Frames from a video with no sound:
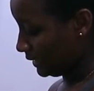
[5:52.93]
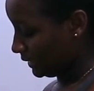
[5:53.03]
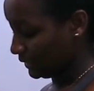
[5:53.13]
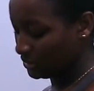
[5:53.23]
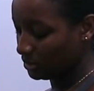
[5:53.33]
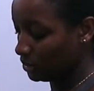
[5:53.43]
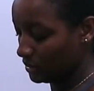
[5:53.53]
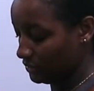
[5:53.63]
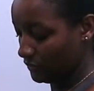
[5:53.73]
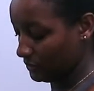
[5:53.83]
like you
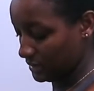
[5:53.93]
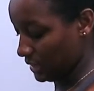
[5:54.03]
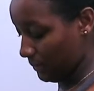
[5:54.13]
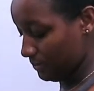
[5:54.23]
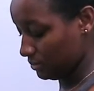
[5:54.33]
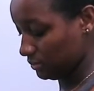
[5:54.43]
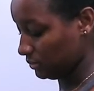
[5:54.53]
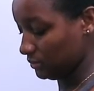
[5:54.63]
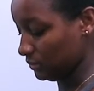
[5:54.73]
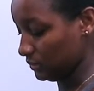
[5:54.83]
load it from the top.
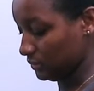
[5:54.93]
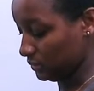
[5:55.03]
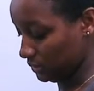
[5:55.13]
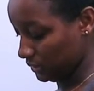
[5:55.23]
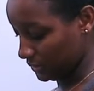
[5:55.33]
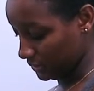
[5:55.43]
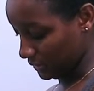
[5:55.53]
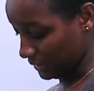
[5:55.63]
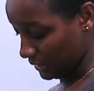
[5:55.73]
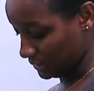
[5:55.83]

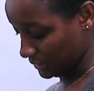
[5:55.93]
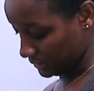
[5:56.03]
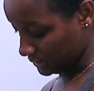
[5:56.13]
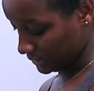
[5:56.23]
Literally, that's it.